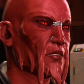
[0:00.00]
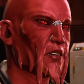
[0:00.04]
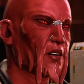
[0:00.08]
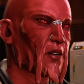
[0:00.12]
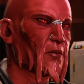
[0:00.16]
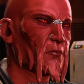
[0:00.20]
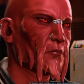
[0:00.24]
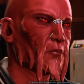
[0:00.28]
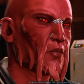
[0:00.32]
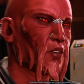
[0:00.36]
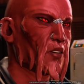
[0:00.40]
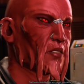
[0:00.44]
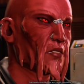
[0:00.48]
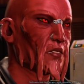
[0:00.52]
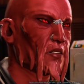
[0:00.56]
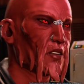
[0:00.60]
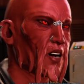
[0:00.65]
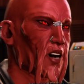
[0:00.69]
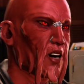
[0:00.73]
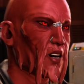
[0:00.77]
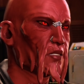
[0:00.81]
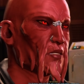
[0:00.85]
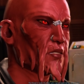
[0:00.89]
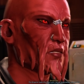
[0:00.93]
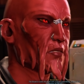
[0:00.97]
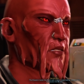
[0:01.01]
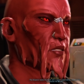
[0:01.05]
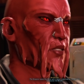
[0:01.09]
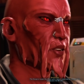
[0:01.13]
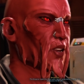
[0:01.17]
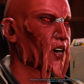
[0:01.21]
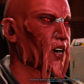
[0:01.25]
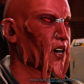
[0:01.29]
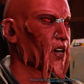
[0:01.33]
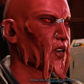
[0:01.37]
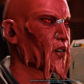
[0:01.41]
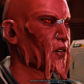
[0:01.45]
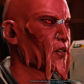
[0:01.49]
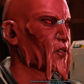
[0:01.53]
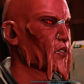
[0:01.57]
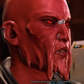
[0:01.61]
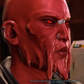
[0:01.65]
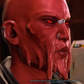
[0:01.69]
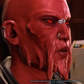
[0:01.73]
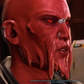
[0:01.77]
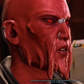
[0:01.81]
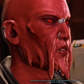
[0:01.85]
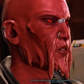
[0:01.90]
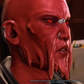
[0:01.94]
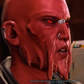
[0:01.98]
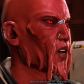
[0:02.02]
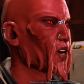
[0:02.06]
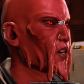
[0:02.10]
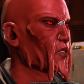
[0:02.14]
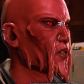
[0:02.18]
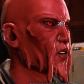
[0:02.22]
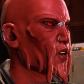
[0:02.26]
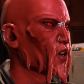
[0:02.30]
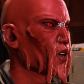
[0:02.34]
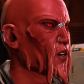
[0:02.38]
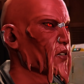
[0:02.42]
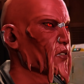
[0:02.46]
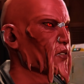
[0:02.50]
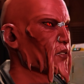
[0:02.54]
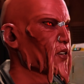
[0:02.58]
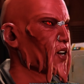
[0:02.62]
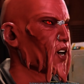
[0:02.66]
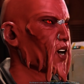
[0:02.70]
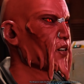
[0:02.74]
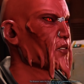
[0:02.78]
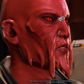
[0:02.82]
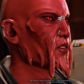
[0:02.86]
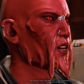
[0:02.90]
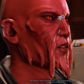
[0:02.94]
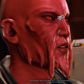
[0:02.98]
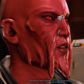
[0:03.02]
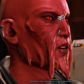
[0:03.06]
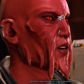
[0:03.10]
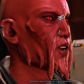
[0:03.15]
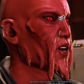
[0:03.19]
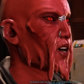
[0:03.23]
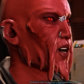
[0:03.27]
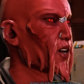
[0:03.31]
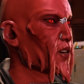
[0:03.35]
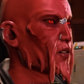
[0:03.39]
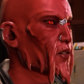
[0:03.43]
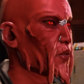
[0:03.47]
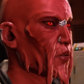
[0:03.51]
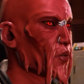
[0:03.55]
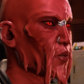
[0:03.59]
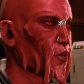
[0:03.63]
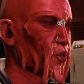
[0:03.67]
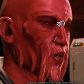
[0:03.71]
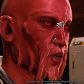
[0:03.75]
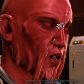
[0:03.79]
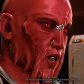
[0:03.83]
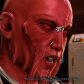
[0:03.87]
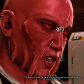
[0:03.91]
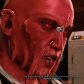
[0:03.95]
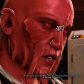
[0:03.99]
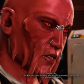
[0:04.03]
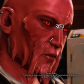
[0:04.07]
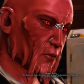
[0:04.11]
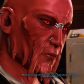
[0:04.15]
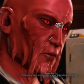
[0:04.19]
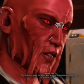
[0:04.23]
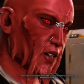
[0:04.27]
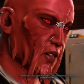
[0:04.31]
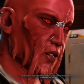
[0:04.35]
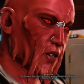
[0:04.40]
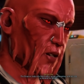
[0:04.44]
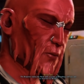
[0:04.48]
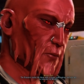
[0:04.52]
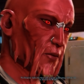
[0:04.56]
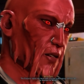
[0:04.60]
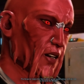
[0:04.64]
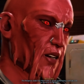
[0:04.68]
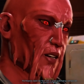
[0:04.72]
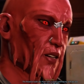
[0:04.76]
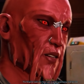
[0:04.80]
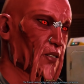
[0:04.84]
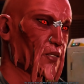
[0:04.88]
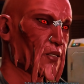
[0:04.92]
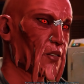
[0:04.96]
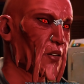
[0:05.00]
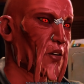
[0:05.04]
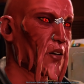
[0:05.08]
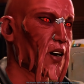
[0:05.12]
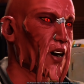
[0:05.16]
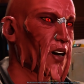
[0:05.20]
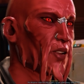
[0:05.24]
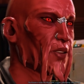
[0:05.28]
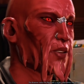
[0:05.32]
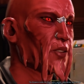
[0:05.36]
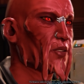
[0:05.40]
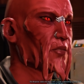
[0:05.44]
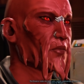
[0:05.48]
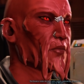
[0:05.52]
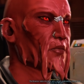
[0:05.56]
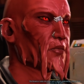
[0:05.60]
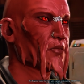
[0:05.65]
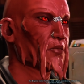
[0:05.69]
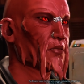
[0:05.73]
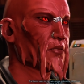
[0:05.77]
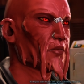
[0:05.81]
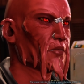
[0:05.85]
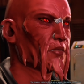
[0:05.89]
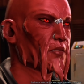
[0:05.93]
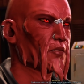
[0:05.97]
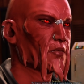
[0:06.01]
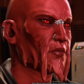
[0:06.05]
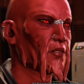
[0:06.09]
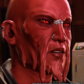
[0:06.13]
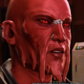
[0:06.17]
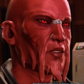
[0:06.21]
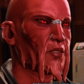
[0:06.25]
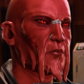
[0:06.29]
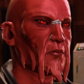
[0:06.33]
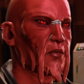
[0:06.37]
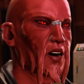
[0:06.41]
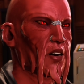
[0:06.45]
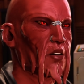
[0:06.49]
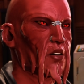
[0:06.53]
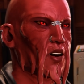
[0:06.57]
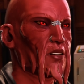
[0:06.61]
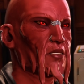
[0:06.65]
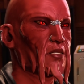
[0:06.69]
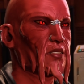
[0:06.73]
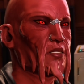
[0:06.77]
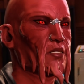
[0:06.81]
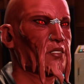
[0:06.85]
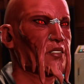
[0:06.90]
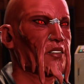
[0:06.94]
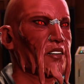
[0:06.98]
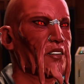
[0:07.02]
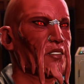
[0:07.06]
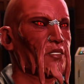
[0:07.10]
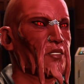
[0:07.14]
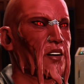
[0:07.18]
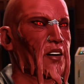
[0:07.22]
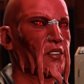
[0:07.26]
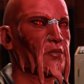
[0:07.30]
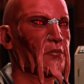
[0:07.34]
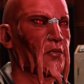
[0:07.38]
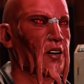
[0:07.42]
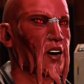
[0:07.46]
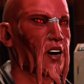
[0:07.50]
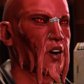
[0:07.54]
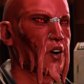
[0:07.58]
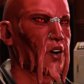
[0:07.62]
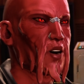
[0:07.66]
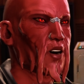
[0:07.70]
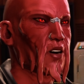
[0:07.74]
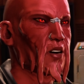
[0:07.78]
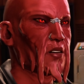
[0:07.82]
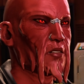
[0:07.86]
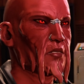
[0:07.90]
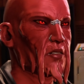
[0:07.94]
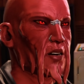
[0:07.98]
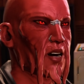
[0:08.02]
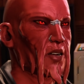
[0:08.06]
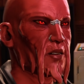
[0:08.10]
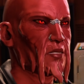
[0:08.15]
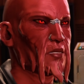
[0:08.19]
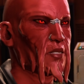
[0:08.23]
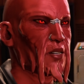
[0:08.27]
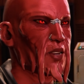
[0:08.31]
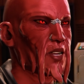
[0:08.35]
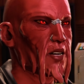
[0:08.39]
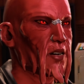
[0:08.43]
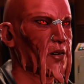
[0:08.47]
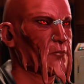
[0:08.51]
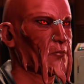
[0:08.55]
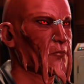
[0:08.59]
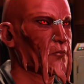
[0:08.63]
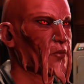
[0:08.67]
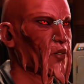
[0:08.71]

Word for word: The Emperor tasks the hand with a great undertaking, and you are to become his wrath. Darth Baras seizes power against the